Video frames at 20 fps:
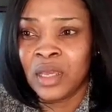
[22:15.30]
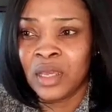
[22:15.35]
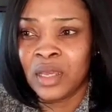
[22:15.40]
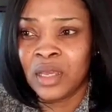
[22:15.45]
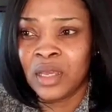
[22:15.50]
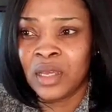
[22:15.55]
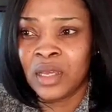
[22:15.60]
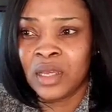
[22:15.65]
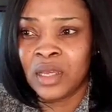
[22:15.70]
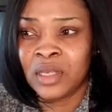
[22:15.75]

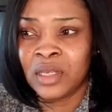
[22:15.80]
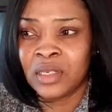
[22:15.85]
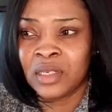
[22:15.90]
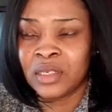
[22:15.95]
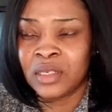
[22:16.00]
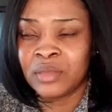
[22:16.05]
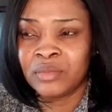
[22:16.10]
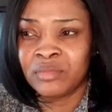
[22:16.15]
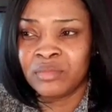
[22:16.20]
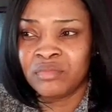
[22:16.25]

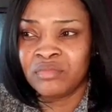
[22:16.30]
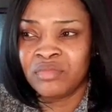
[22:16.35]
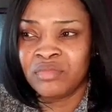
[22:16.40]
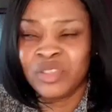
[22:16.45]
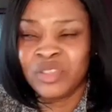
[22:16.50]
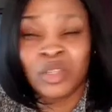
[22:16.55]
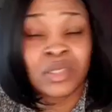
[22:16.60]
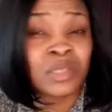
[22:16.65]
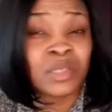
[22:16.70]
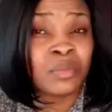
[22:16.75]
and
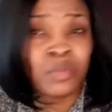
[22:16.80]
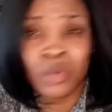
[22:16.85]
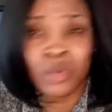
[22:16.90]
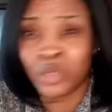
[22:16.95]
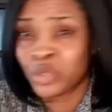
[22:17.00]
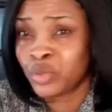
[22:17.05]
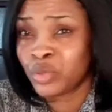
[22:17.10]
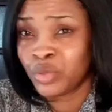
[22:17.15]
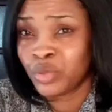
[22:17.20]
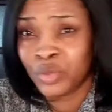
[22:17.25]
nothing
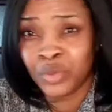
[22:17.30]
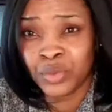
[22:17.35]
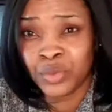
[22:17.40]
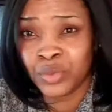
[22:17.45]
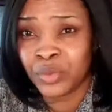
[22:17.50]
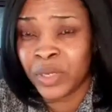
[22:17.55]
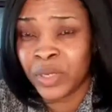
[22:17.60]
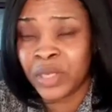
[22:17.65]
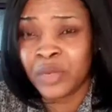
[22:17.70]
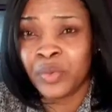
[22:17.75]
much to
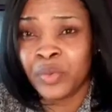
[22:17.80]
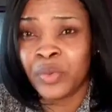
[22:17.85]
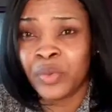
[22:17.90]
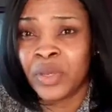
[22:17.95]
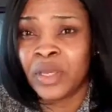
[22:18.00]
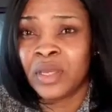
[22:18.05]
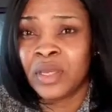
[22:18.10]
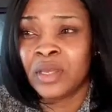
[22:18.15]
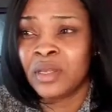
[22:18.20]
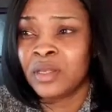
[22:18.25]
do
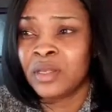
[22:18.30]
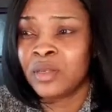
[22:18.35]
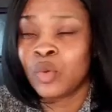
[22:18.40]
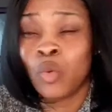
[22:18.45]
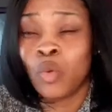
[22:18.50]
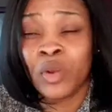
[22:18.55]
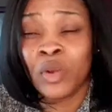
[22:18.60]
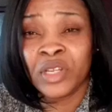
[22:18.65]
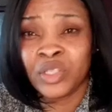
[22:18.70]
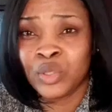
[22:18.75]
anyway. The
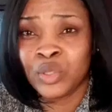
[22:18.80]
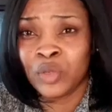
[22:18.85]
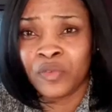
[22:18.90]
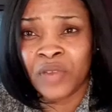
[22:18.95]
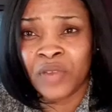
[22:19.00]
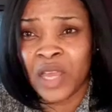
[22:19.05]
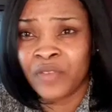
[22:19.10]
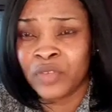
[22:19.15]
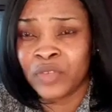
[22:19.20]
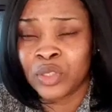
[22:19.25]
quality of
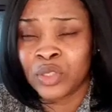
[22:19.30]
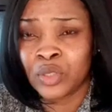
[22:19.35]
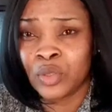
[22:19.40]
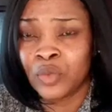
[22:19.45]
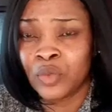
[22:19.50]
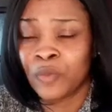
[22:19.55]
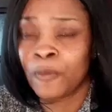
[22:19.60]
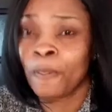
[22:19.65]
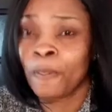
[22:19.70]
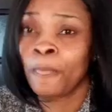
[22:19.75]
life is
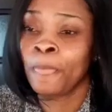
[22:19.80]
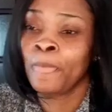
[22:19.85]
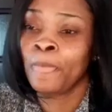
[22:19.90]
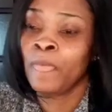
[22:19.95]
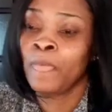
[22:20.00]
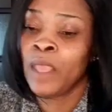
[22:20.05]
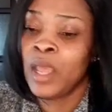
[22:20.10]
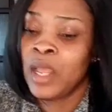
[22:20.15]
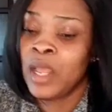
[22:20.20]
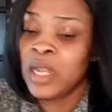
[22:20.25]
low.
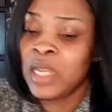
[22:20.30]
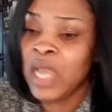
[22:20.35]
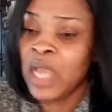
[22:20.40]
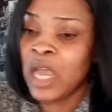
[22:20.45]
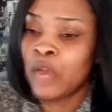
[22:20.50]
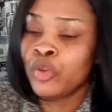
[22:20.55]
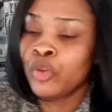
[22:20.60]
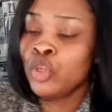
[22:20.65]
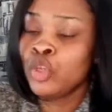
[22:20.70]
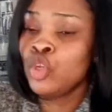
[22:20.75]

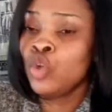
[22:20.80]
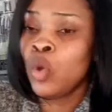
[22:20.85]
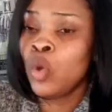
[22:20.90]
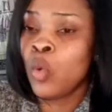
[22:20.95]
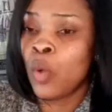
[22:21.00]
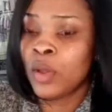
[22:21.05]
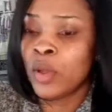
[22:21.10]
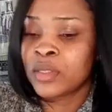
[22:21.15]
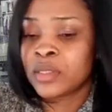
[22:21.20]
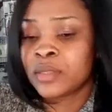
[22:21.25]
Now, you know
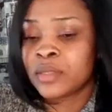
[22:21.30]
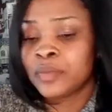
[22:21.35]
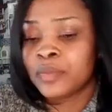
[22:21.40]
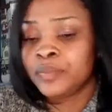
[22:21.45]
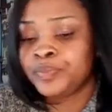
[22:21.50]
what?